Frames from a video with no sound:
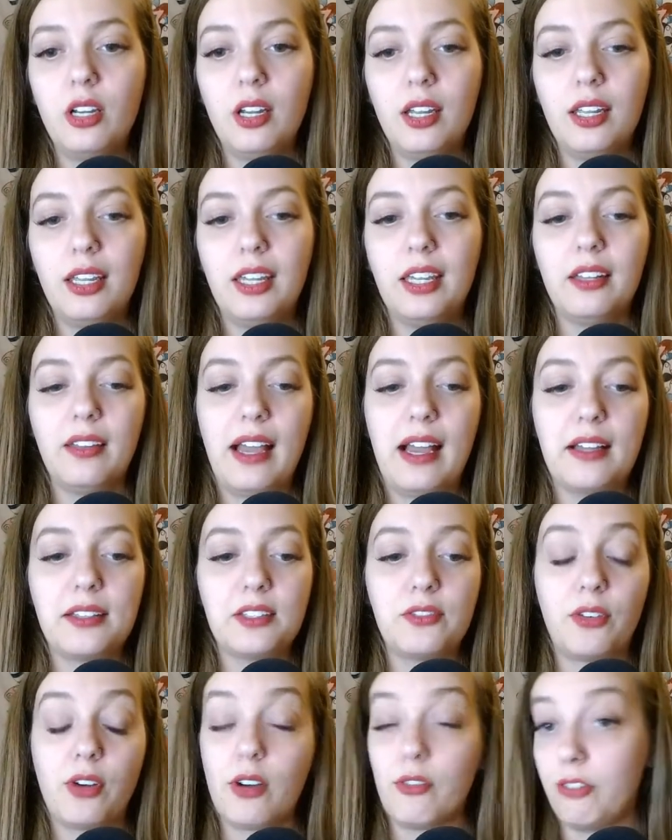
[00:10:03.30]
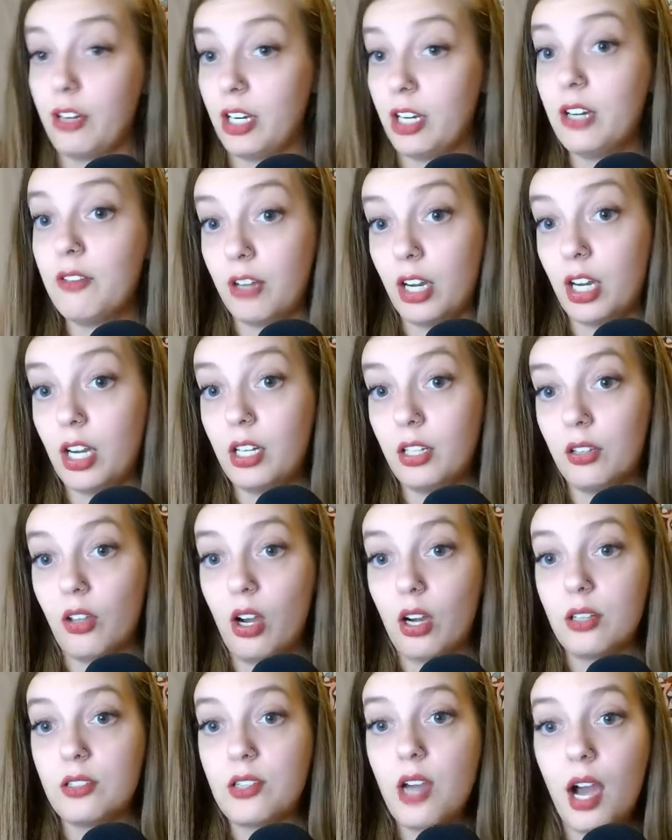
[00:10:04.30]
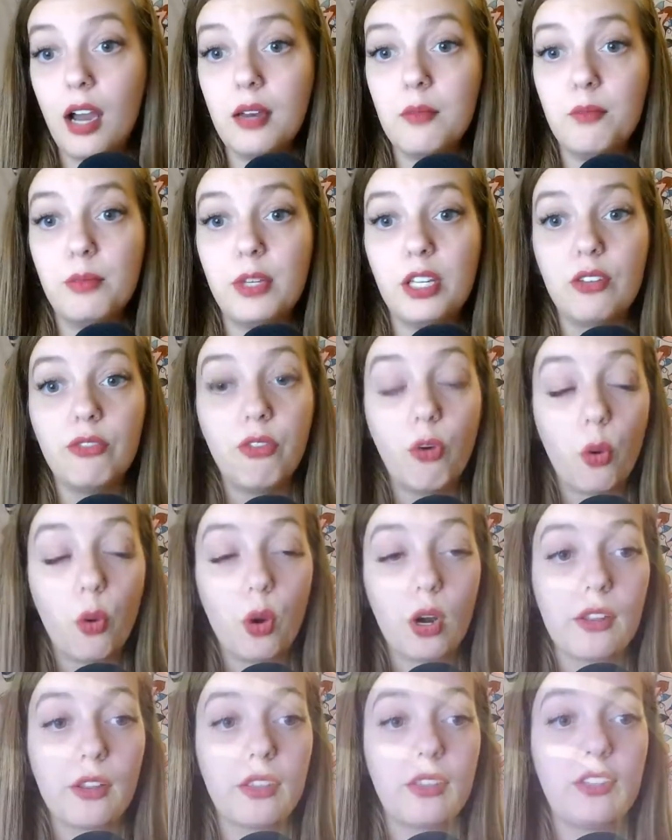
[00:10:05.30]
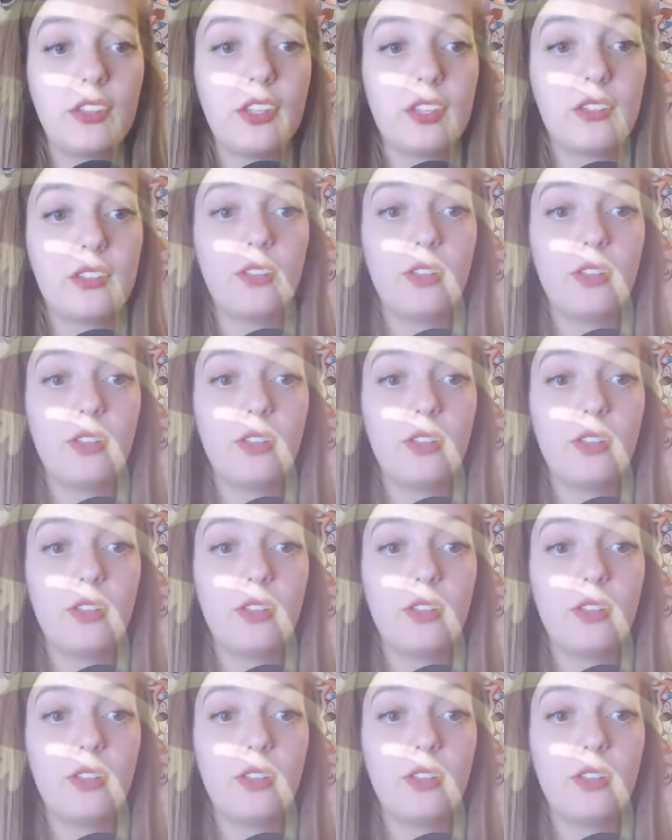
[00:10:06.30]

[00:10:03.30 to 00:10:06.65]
can last for a very, very long time before this